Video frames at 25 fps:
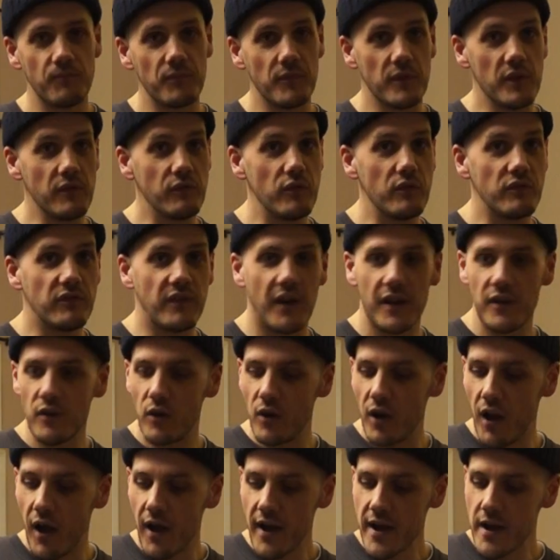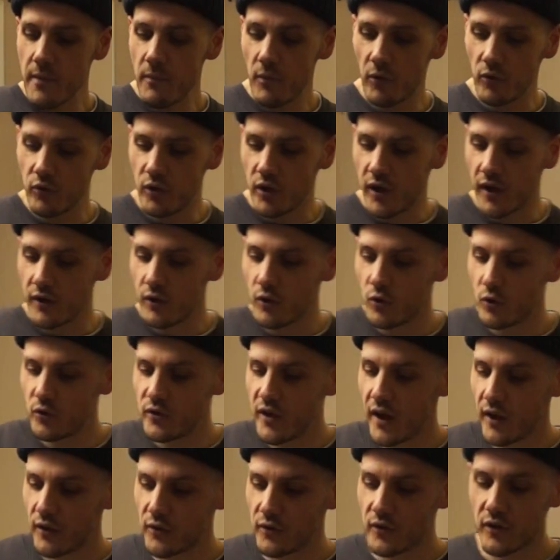If you find a lime, or you can go
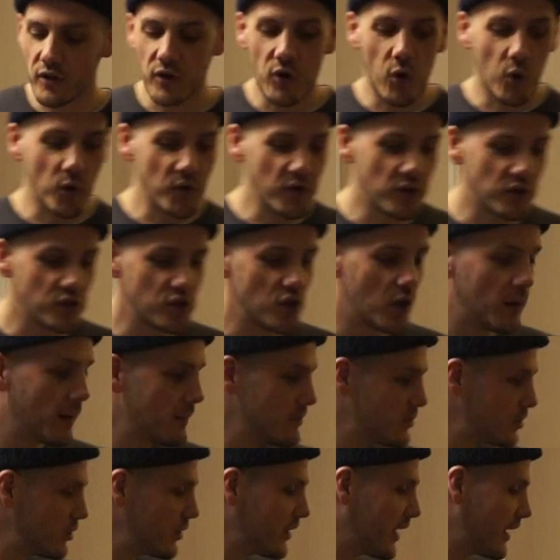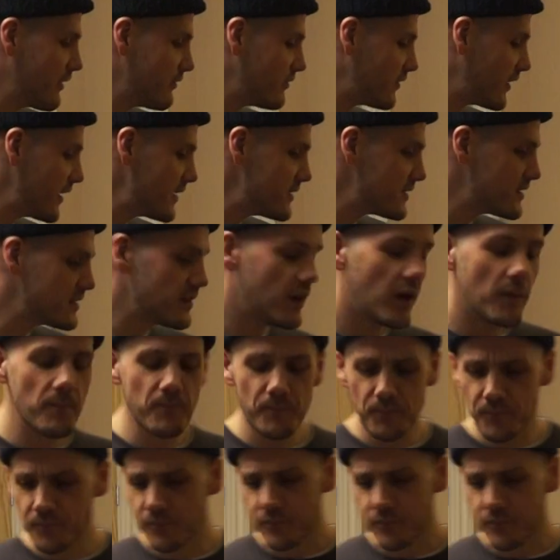down the corner shop, I'm sure you can find some.